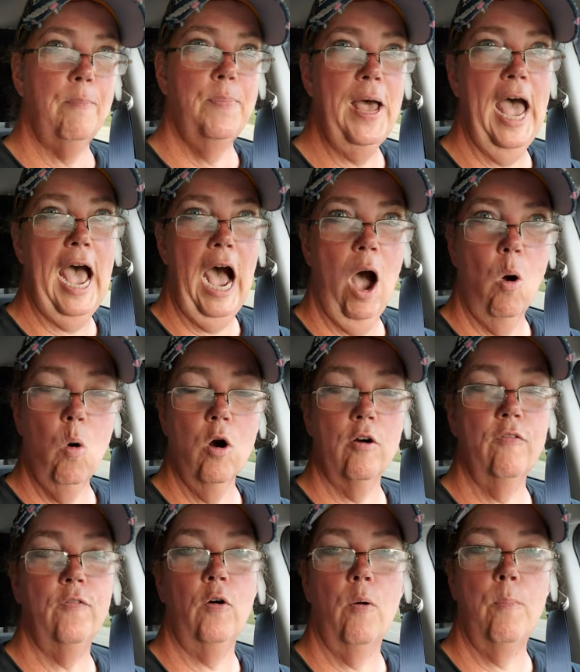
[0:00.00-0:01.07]

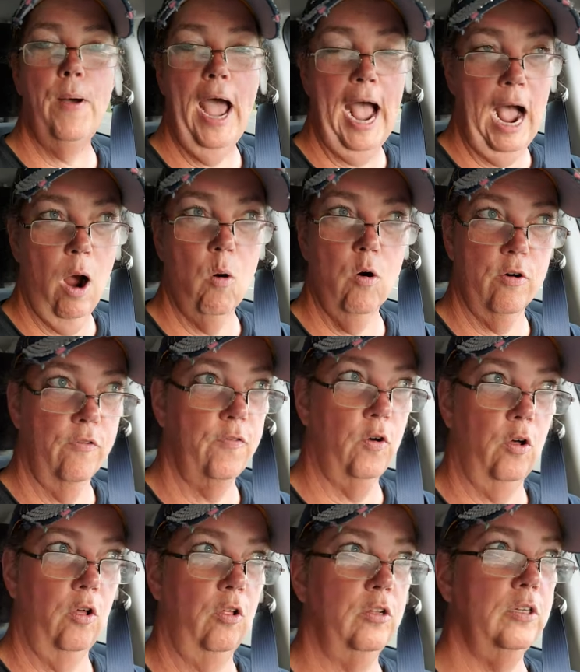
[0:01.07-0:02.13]
powerful
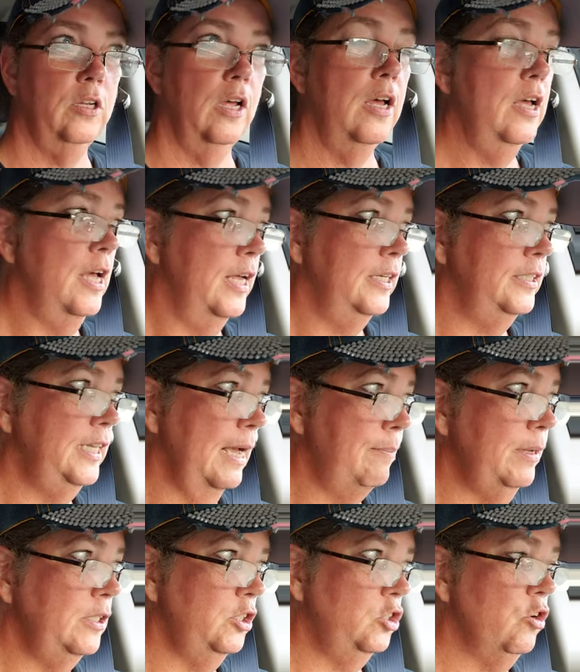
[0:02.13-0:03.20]
powerful
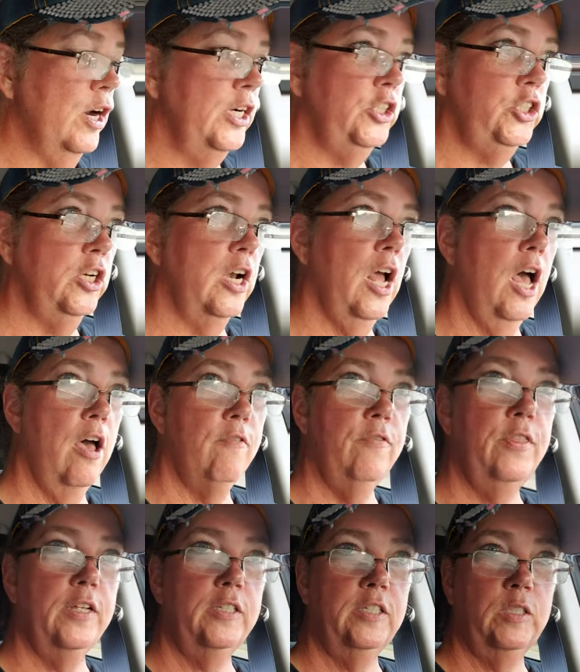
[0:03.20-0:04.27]
demonstration
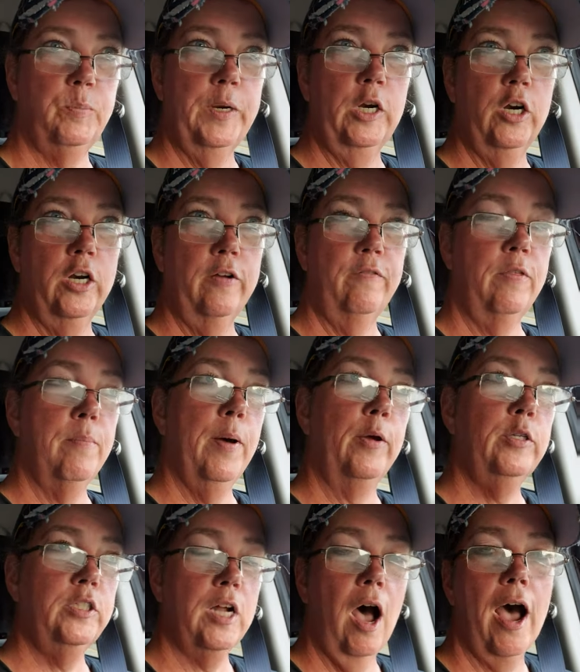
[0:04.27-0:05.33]
of the spirit of the
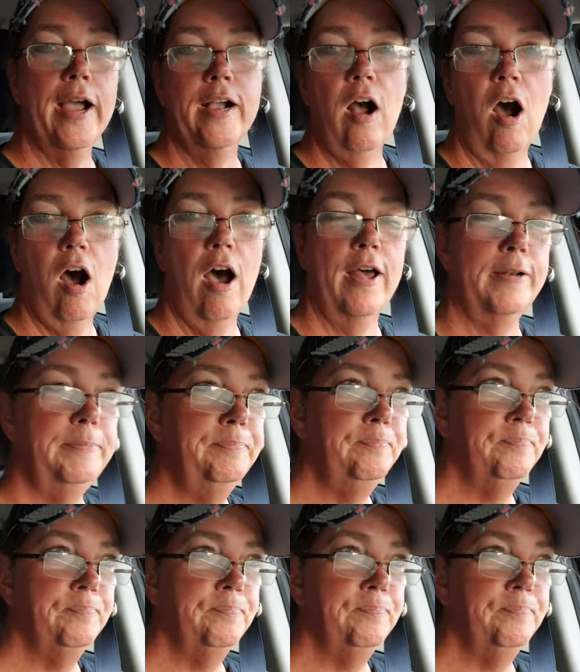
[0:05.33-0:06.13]
most high god